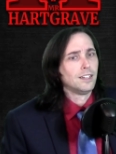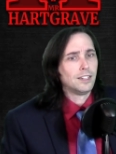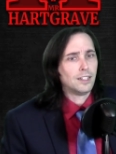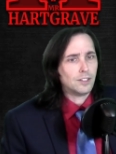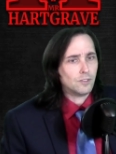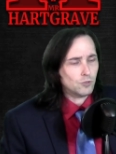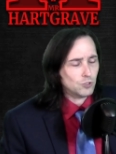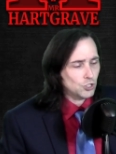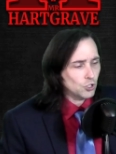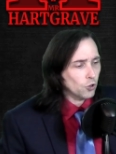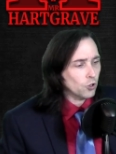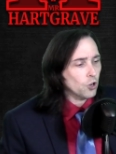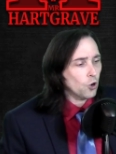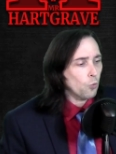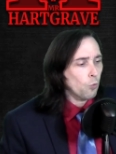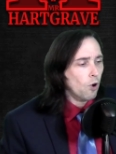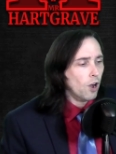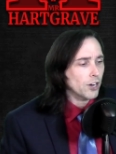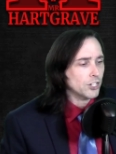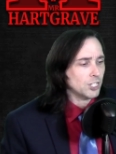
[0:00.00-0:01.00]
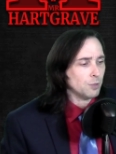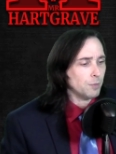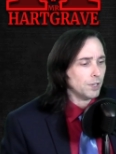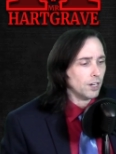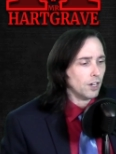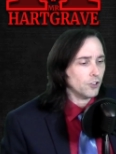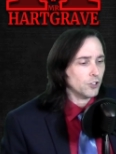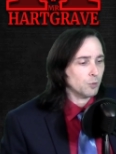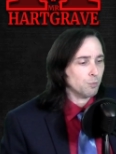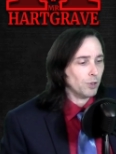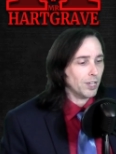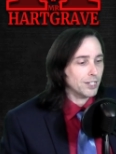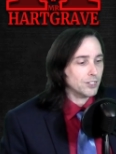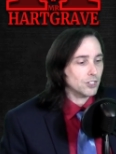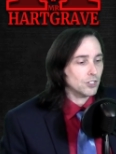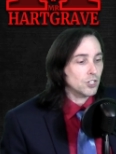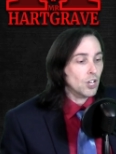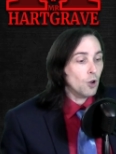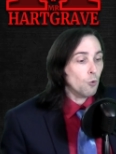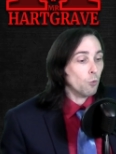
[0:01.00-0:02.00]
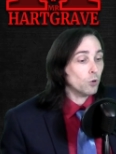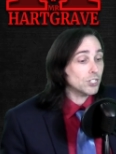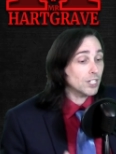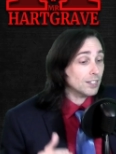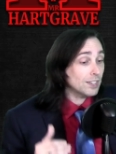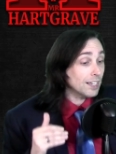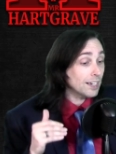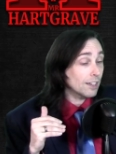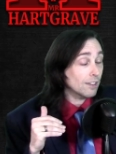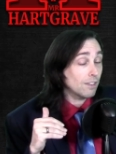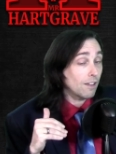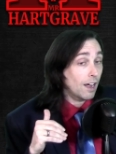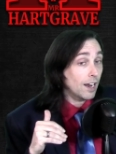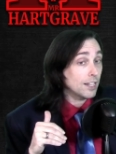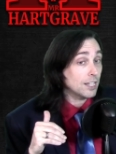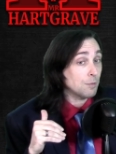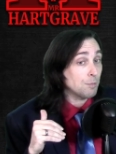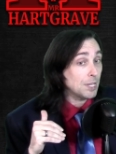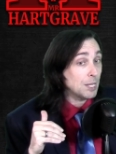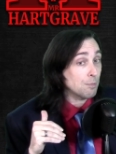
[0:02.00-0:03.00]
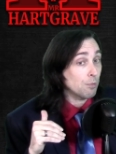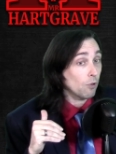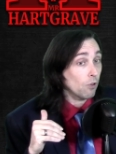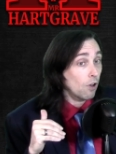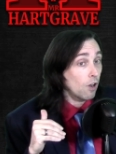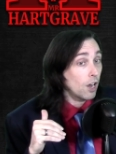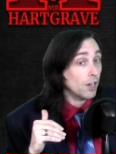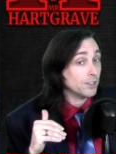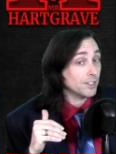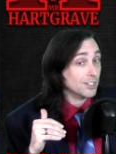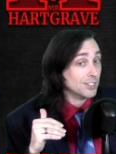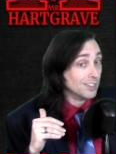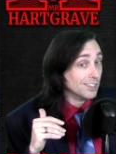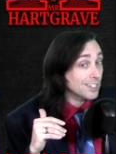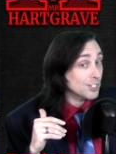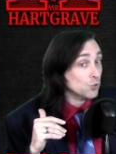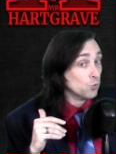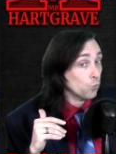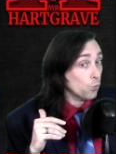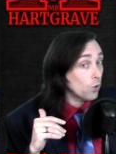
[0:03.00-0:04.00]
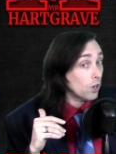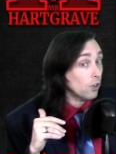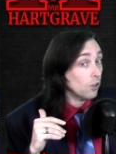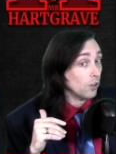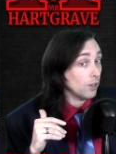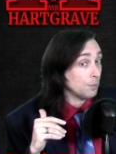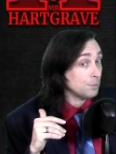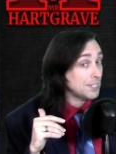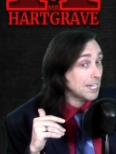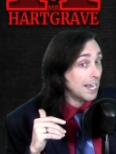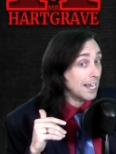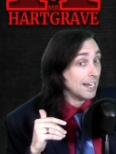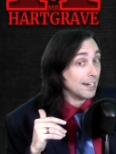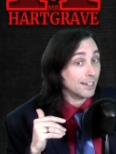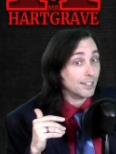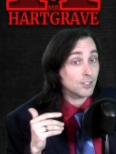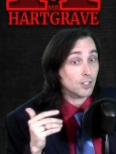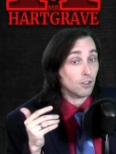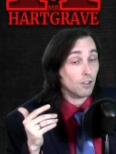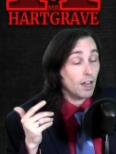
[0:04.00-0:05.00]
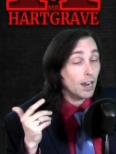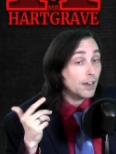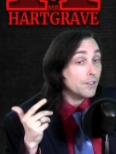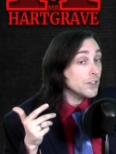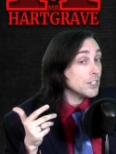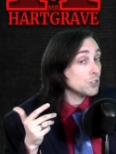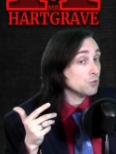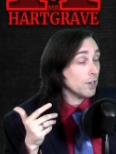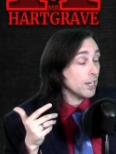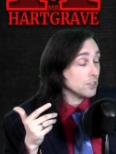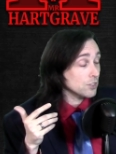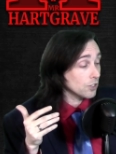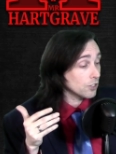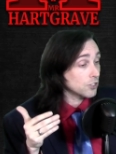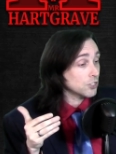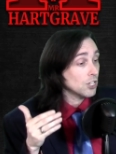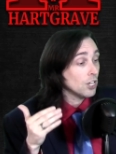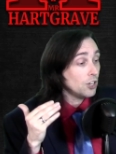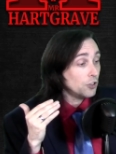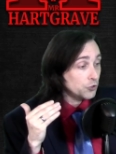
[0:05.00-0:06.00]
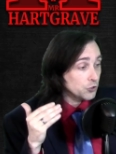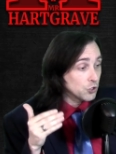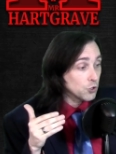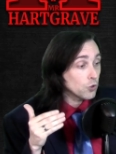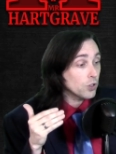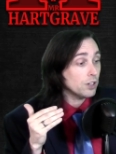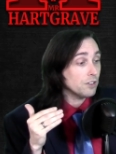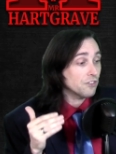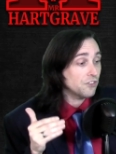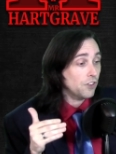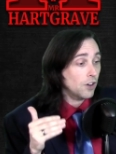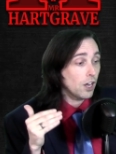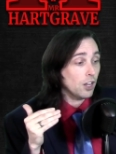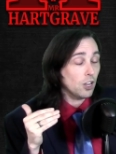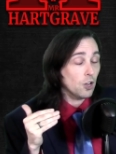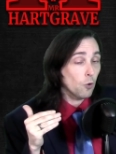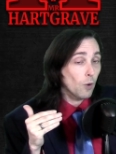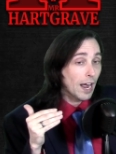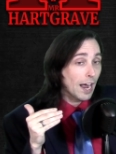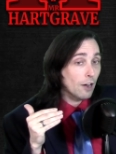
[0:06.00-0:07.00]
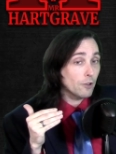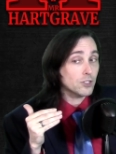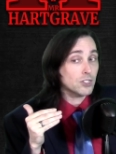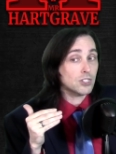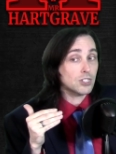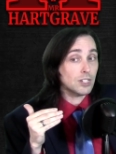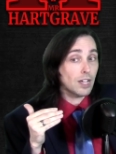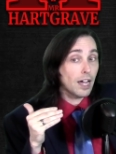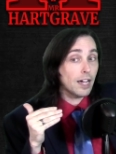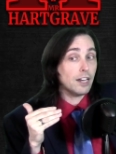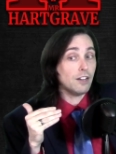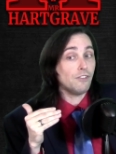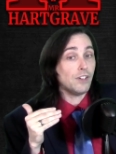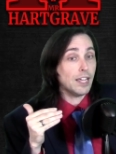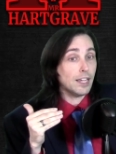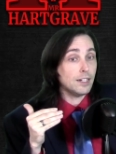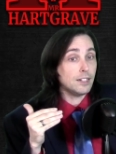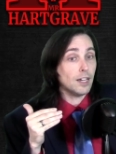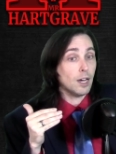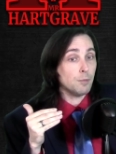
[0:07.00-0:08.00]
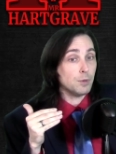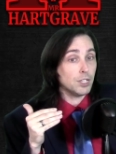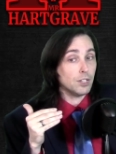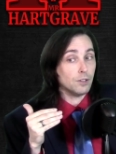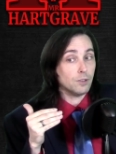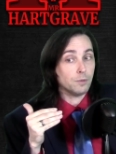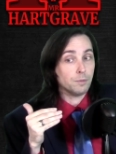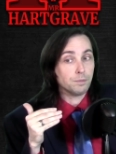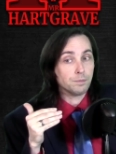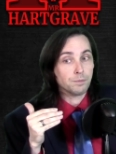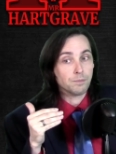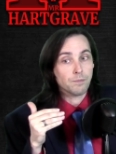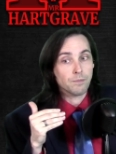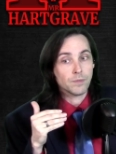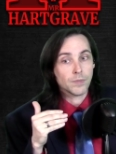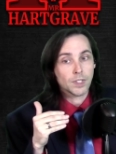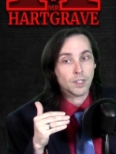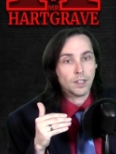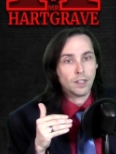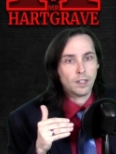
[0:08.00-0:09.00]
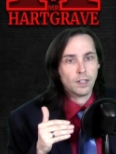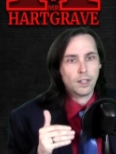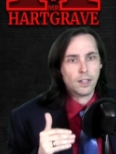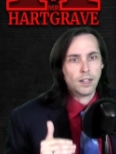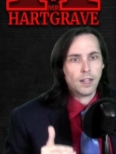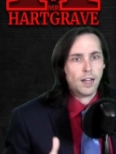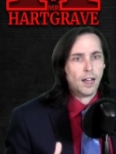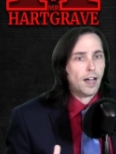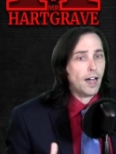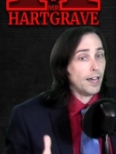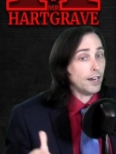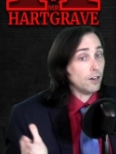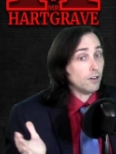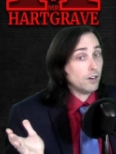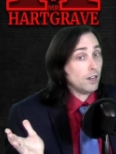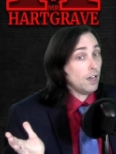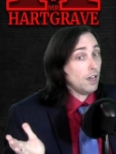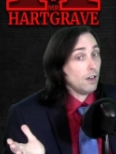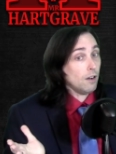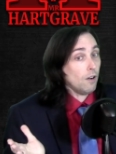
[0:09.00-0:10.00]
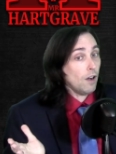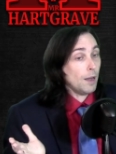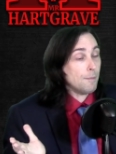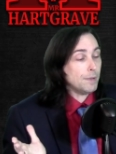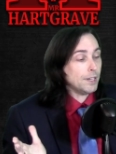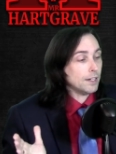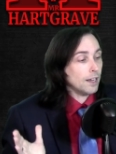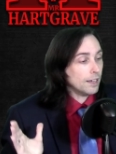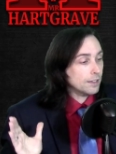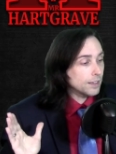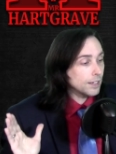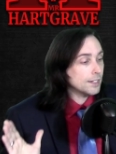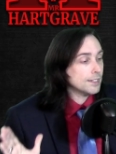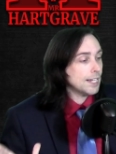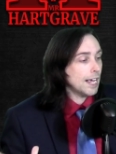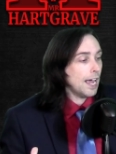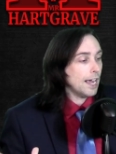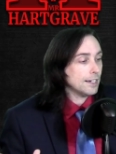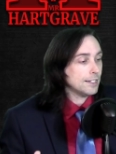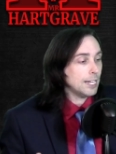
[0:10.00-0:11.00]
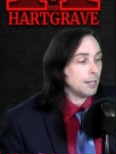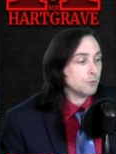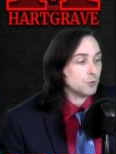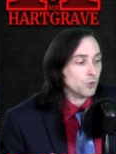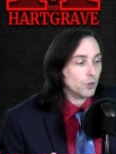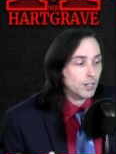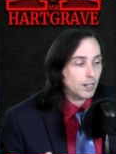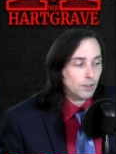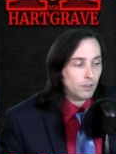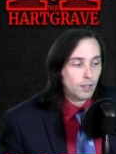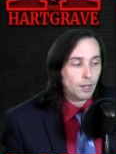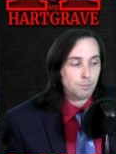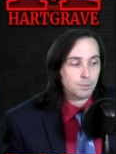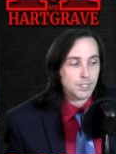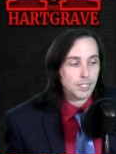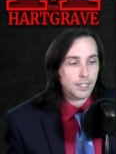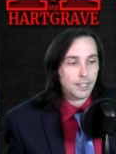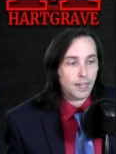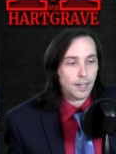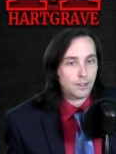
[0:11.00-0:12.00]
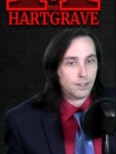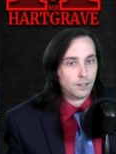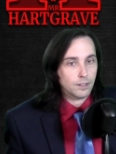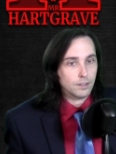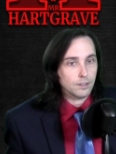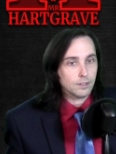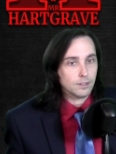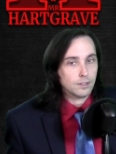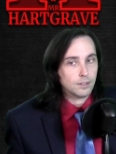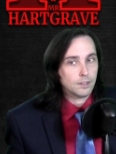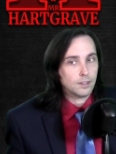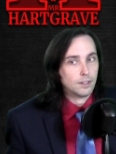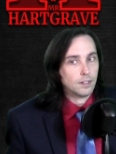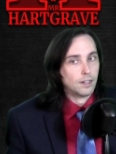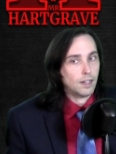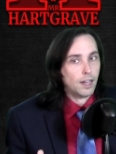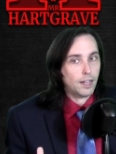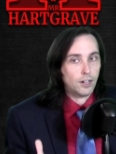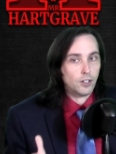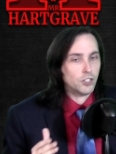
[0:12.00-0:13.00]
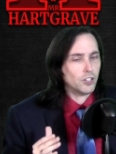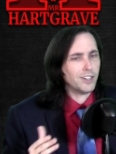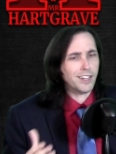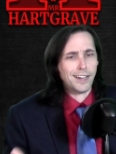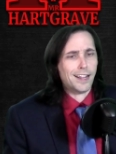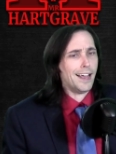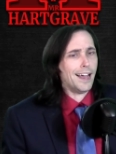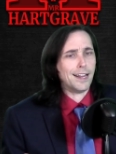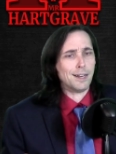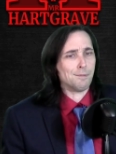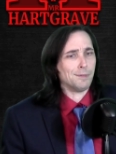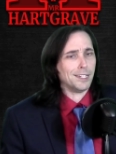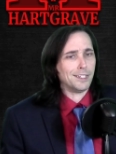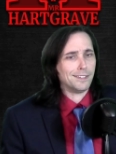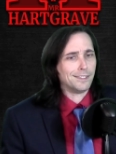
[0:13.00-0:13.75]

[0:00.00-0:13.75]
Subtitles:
You'll go watch him in other places, which I think a lot of the people on this list will obtain, because a lot of these wrestlers you can follow outside of AEW. I don't know. I mean, I think tag teams were going to lump together. You're getting ahead of me.